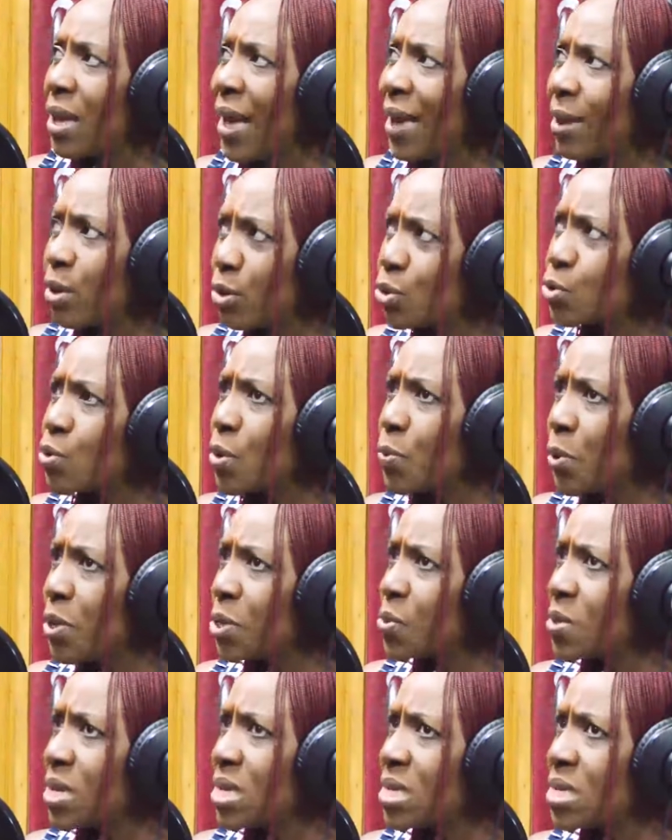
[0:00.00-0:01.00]
I got to a
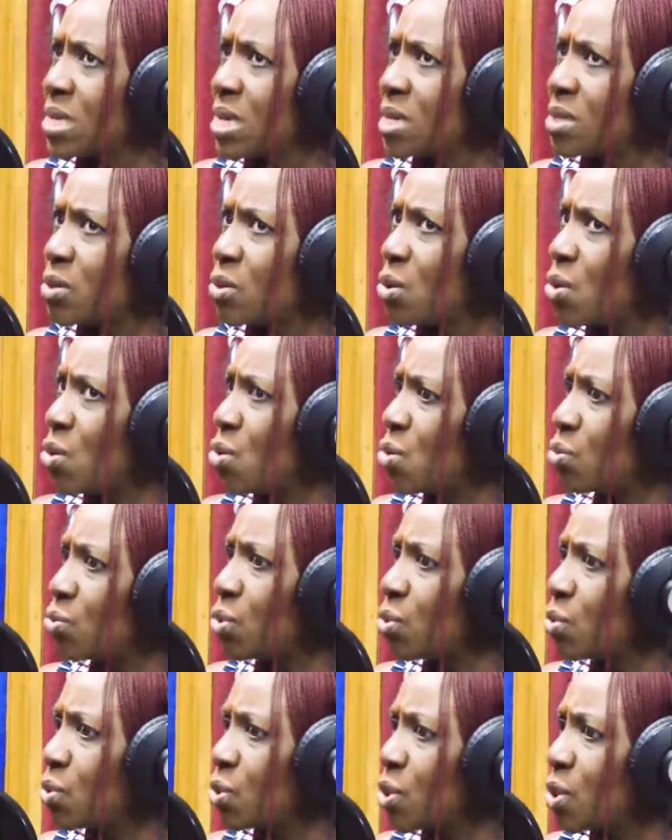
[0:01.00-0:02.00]
point when I said, oh
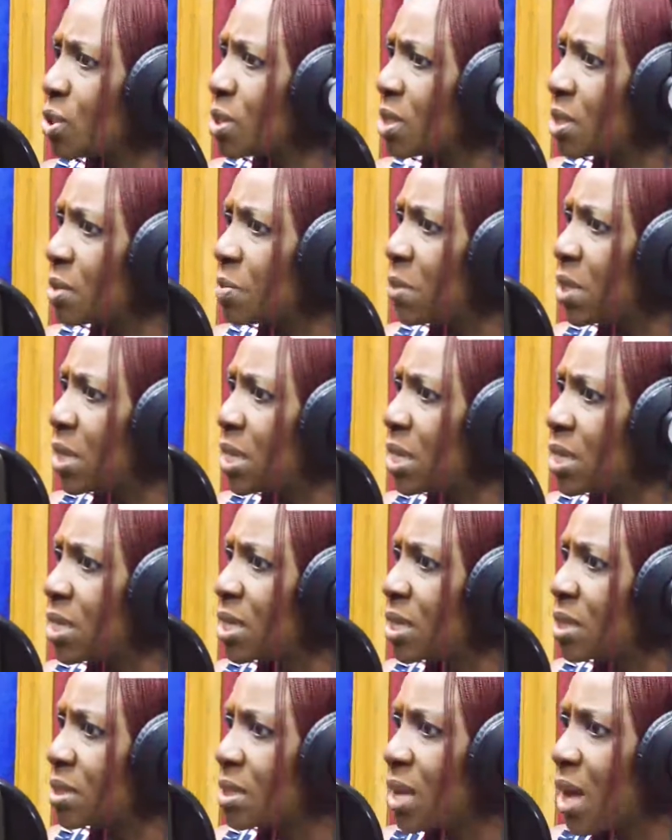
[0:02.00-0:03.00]
no, not the
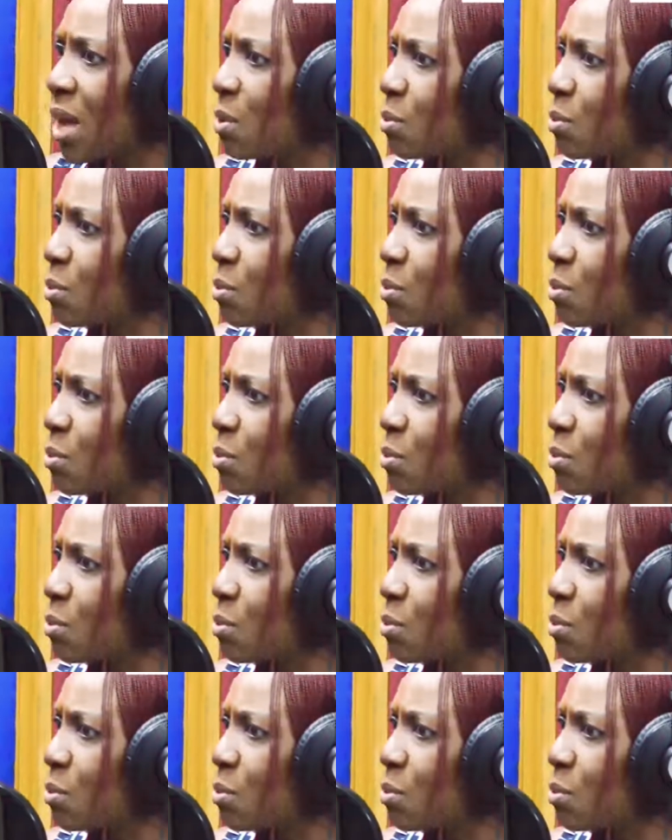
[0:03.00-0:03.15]
millennials.